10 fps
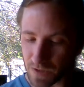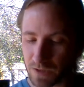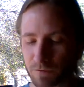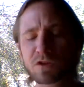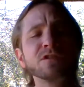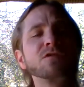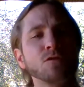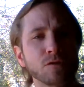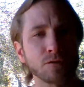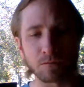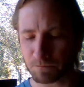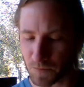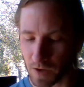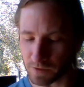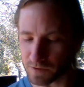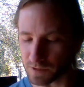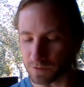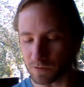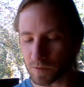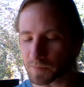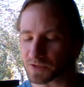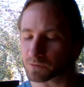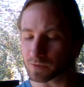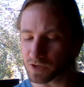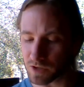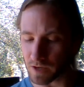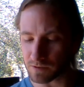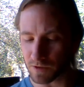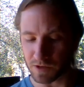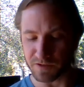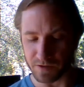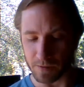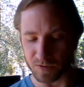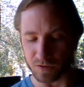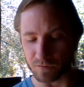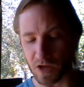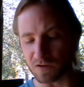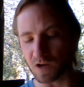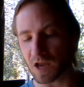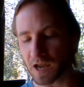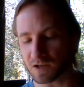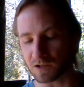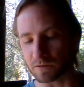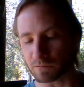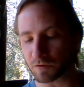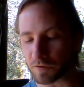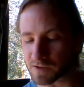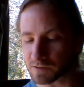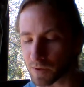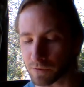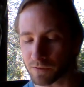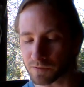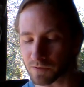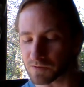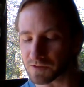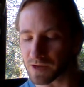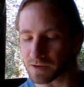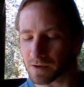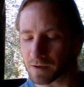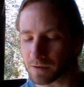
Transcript: if this is true, I continued, we must reject the conception of education professed by those who say